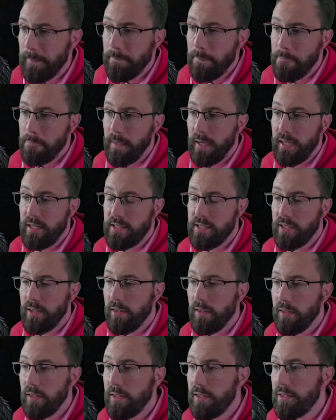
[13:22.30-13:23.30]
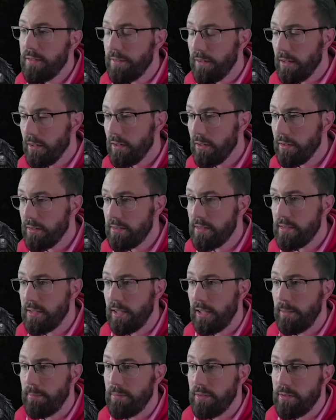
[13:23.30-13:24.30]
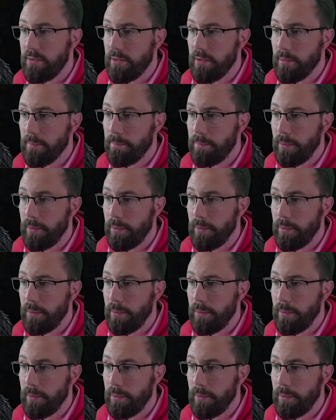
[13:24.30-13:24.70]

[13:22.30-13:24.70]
It's kind of hard to keep this up.